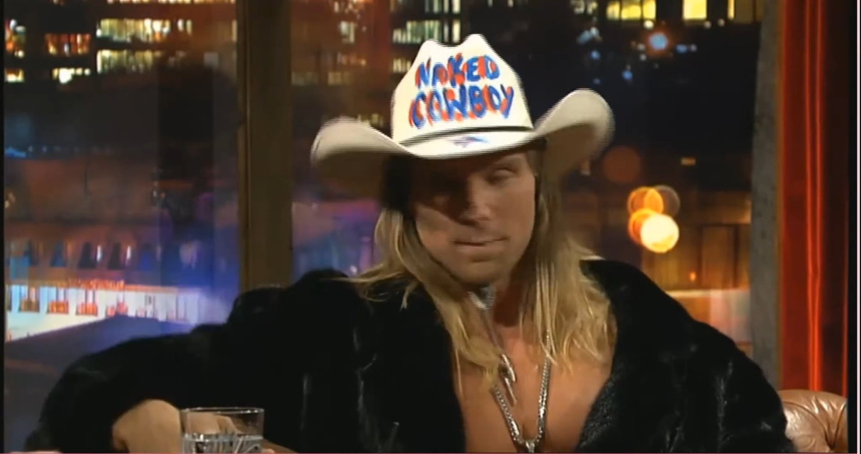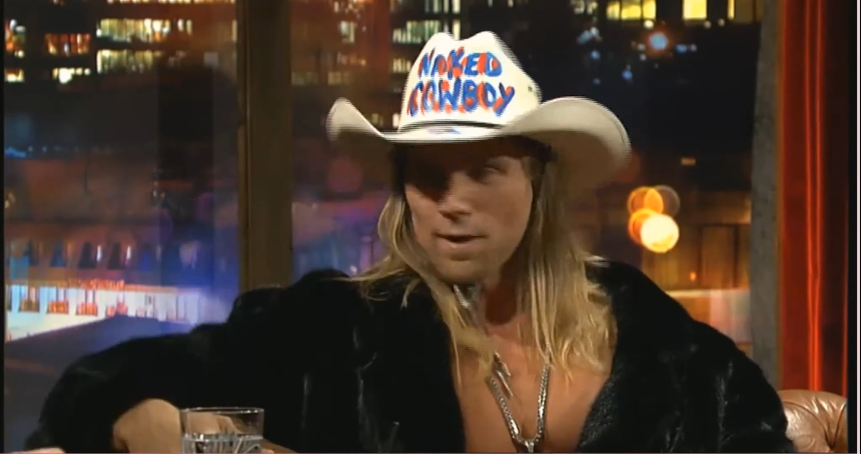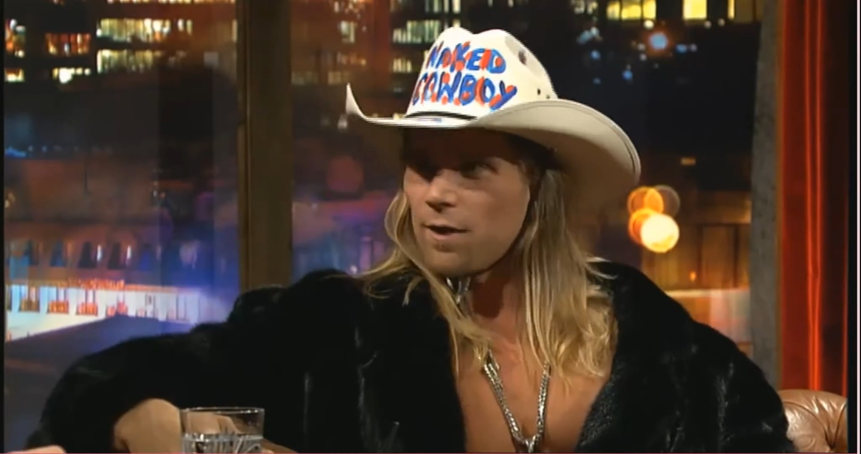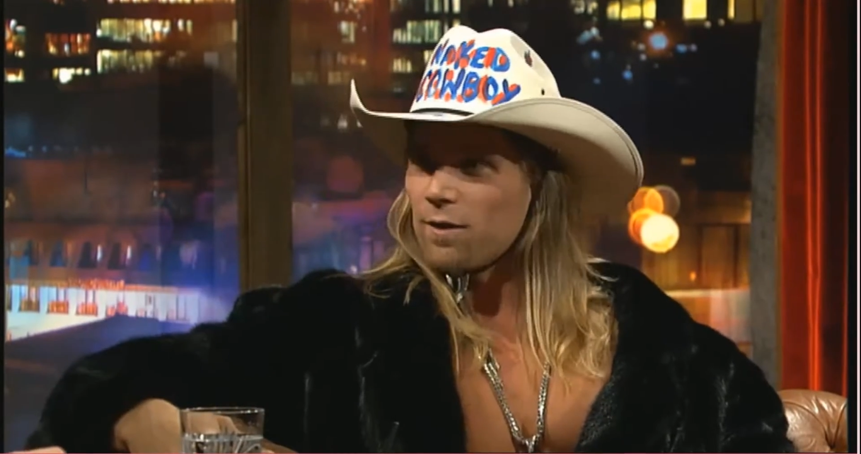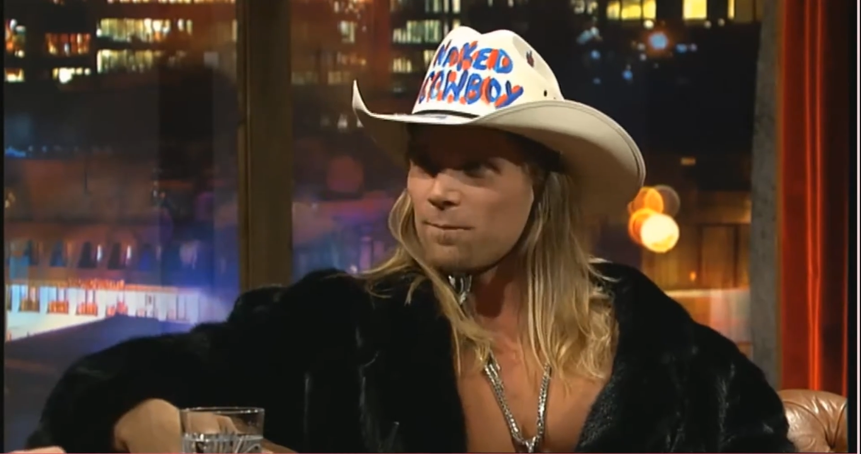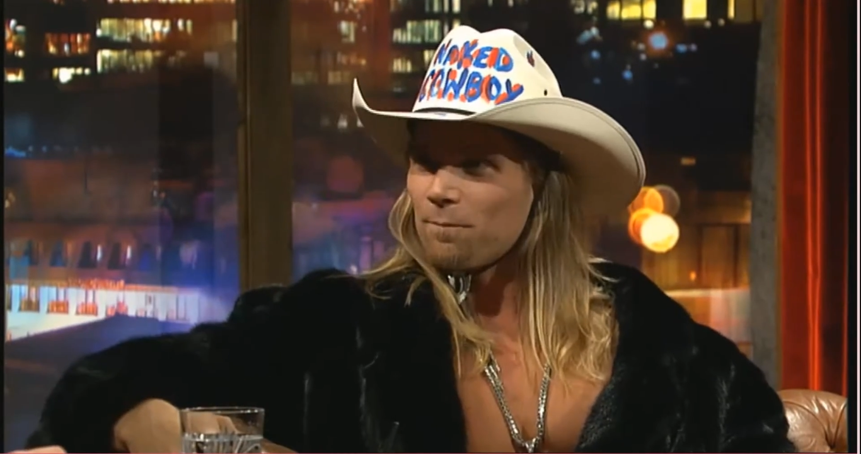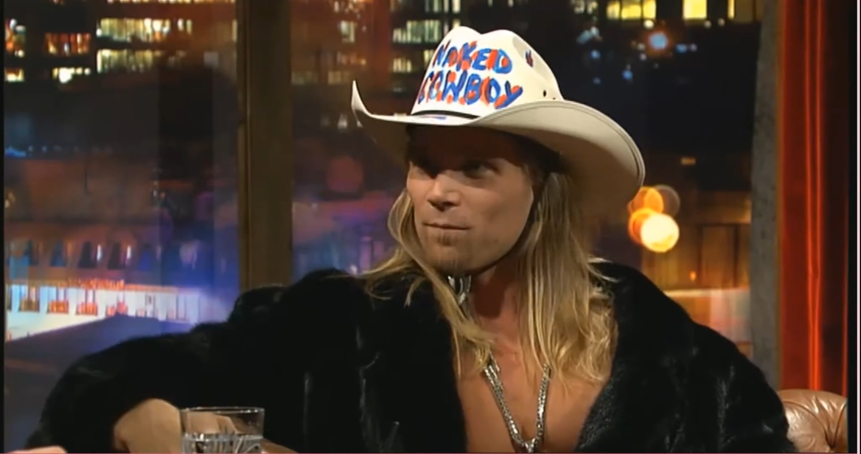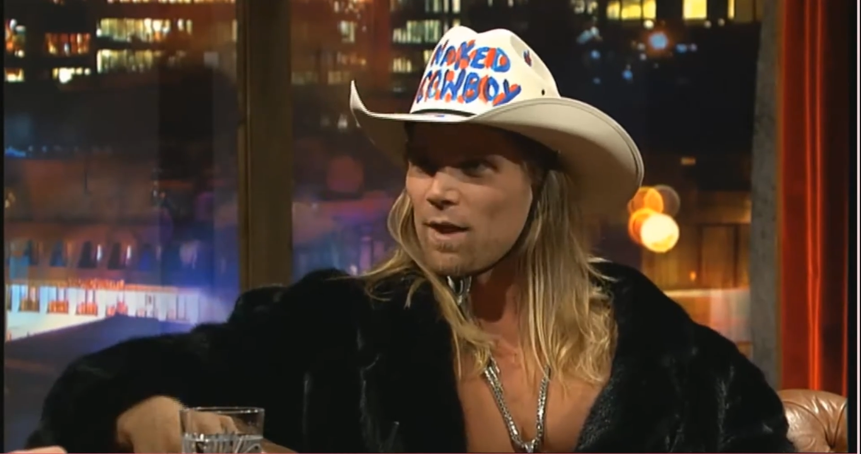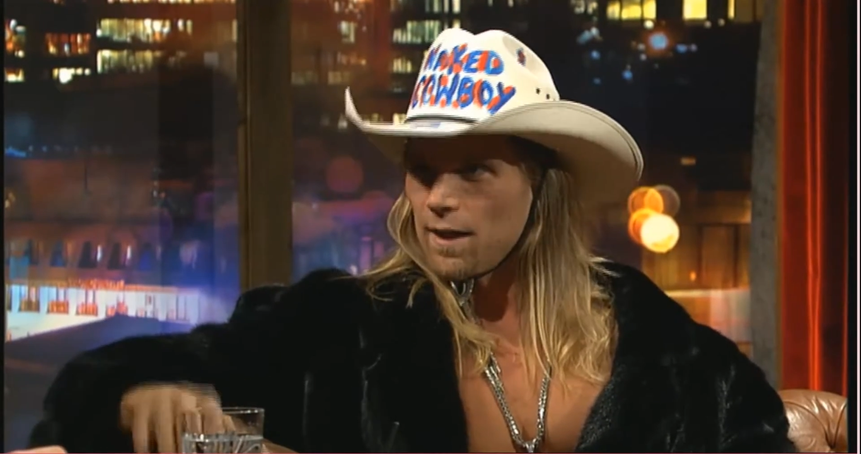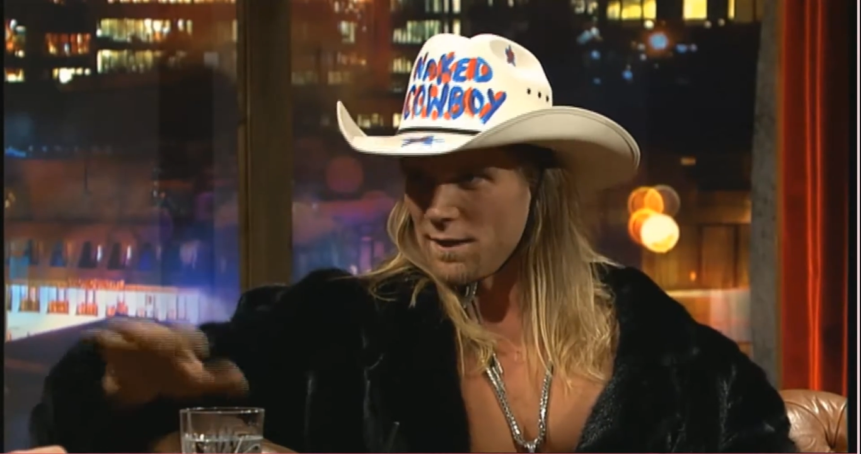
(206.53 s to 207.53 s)
the mayor,
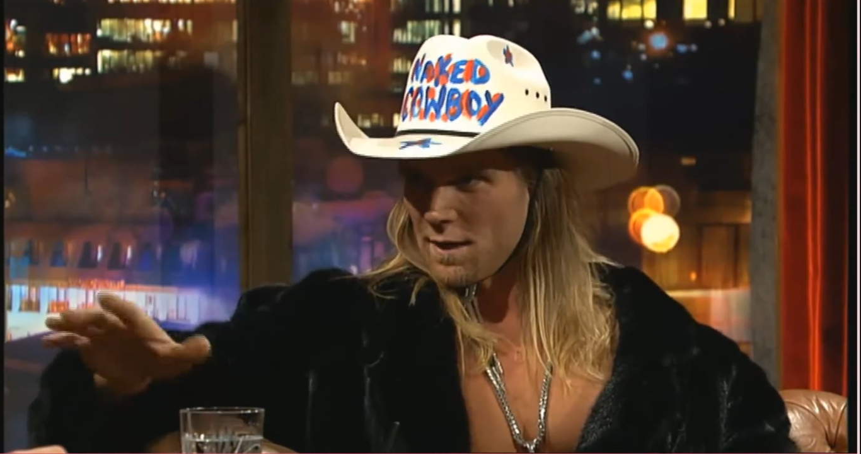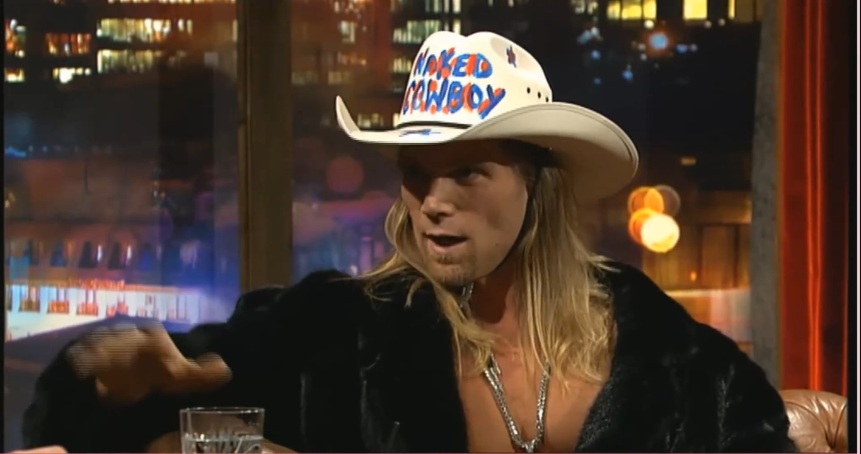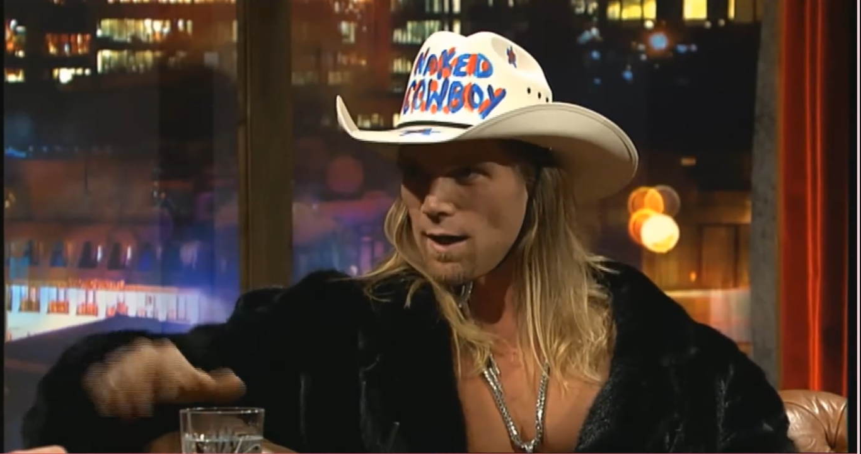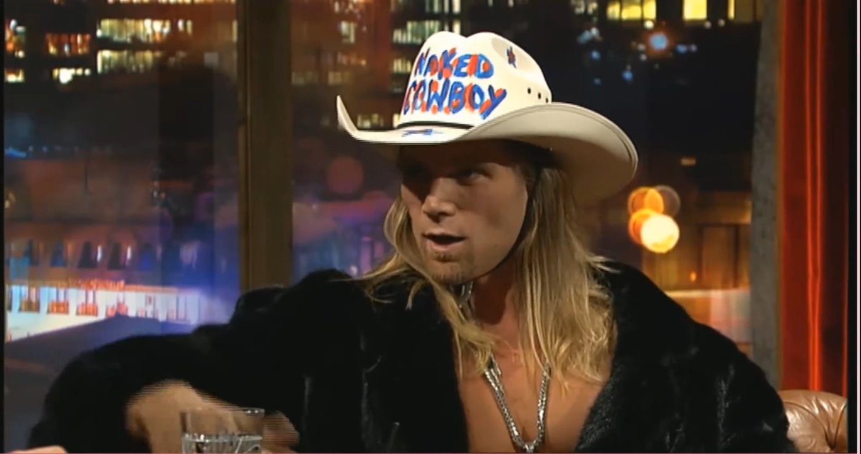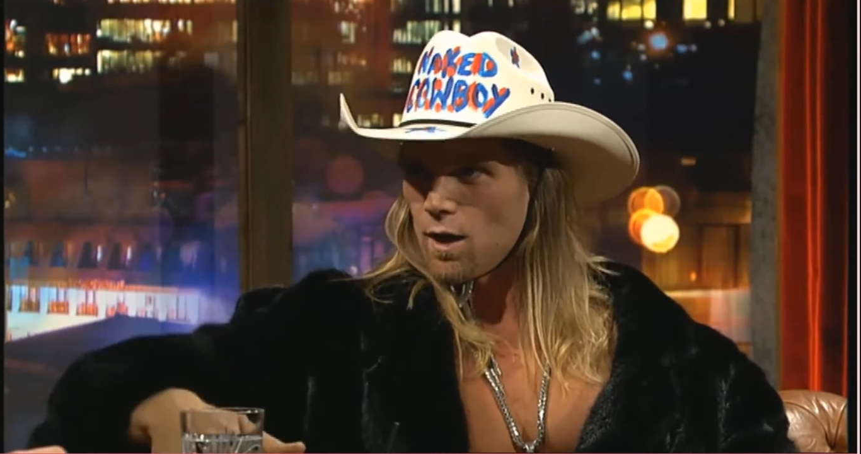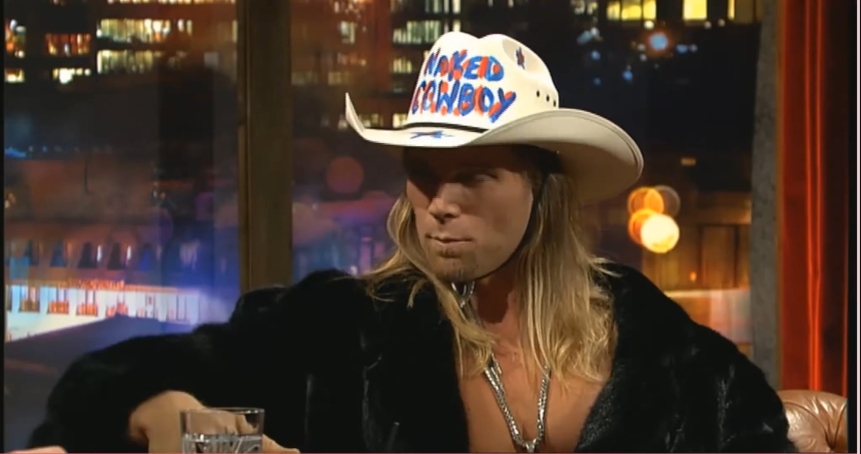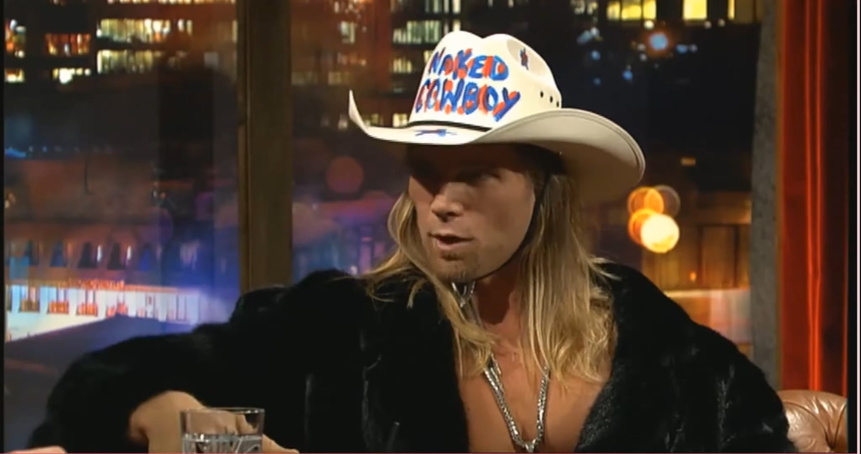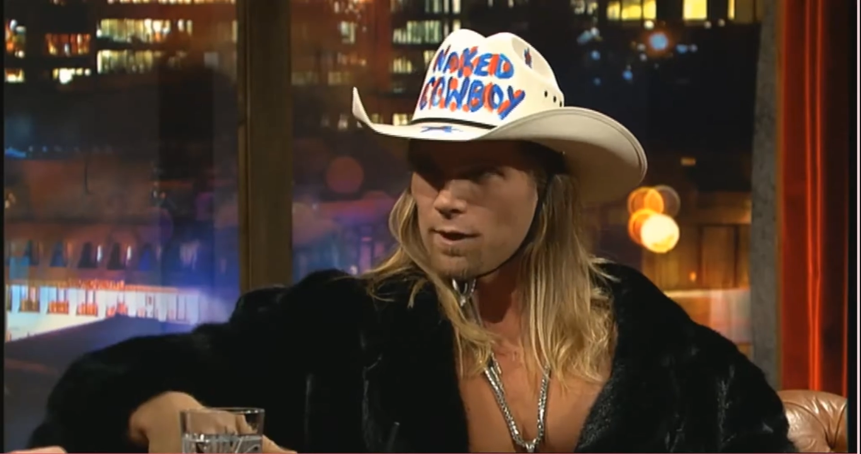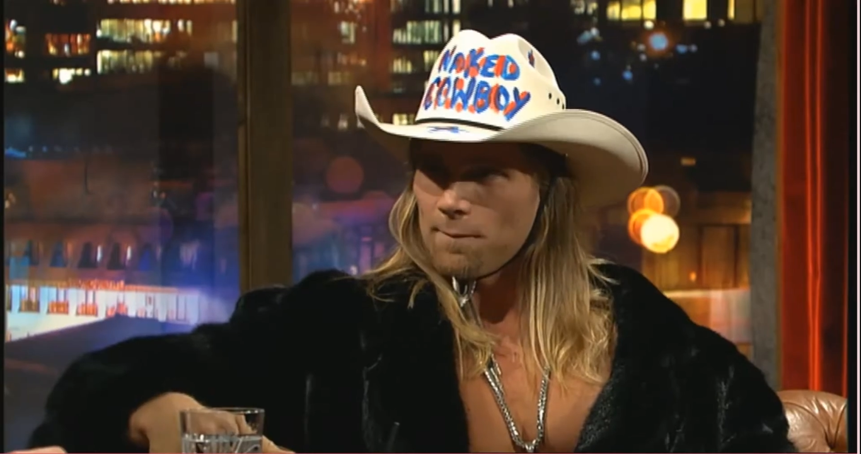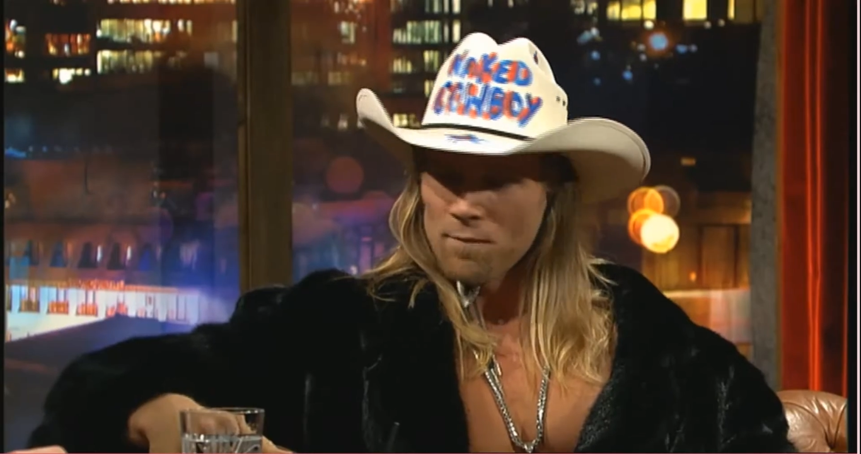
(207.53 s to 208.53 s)
and Icon
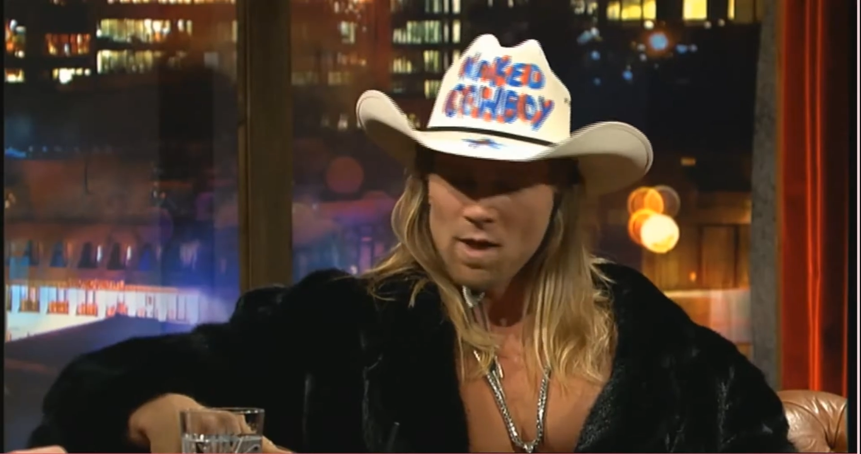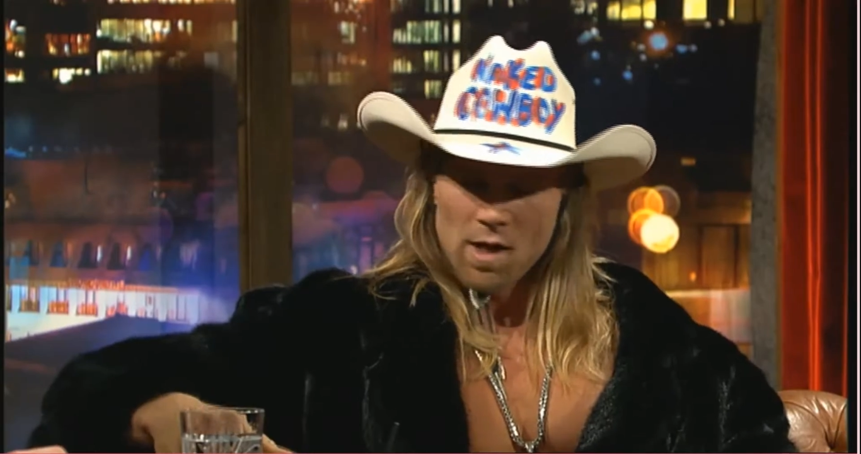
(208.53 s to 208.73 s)
parking.